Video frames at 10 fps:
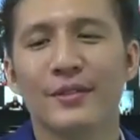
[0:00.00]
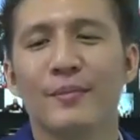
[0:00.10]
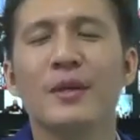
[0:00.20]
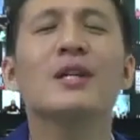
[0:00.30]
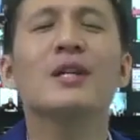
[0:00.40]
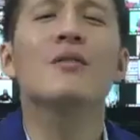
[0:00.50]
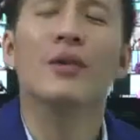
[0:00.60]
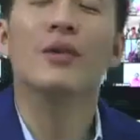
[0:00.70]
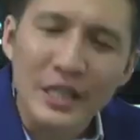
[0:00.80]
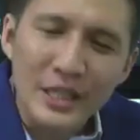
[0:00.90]
Make cow
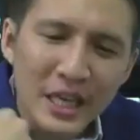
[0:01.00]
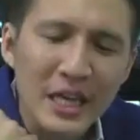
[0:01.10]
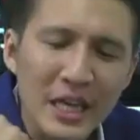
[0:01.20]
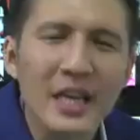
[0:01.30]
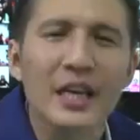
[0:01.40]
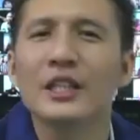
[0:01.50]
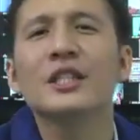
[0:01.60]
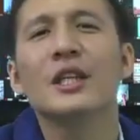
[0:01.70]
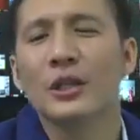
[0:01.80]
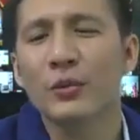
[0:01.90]
nail the dining at
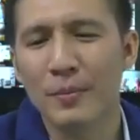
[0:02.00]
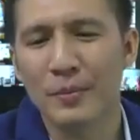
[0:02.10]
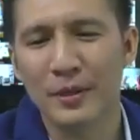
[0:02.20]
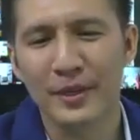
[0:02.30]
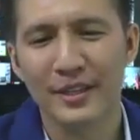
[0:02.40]
season to what we